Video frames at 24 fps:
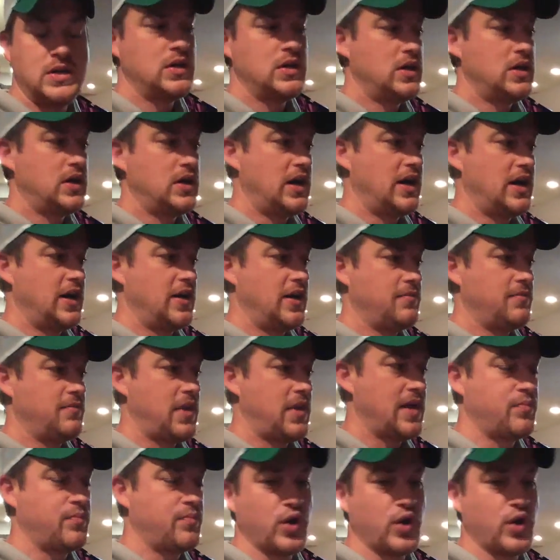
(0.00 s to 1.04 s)
Uh, my
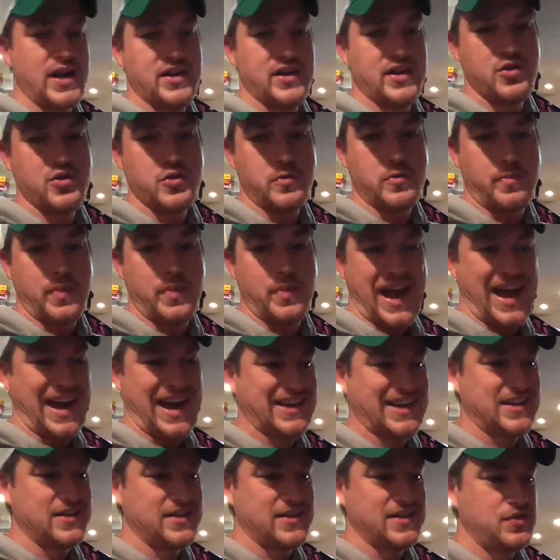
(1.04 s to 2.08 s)
brand new and
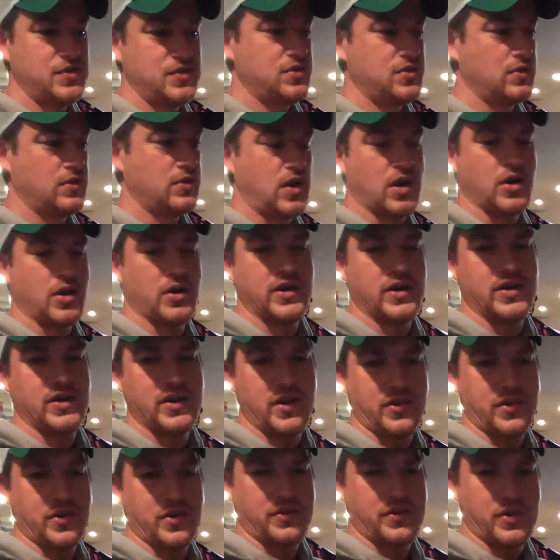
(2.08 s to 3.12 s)
package are in
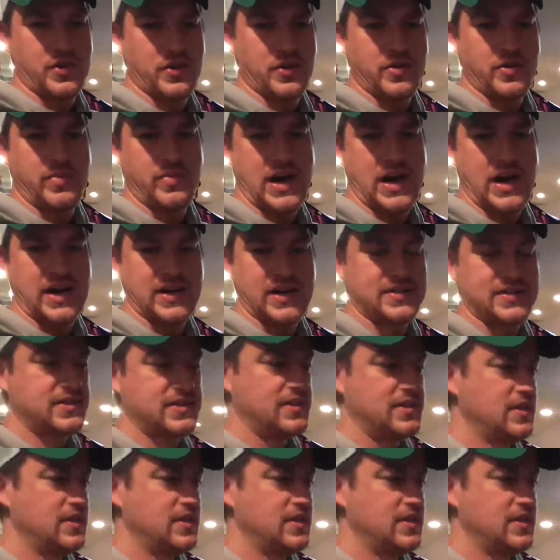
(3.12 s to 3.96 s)
another, they're in a box.